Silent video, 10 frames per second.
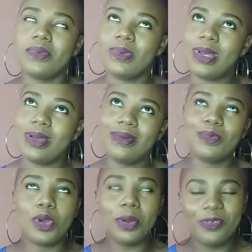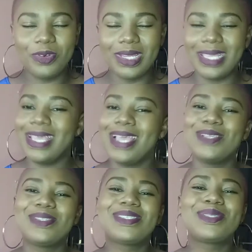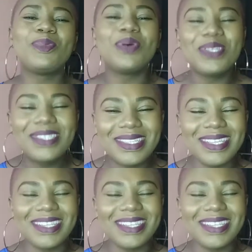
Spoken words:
well, hopefully smooth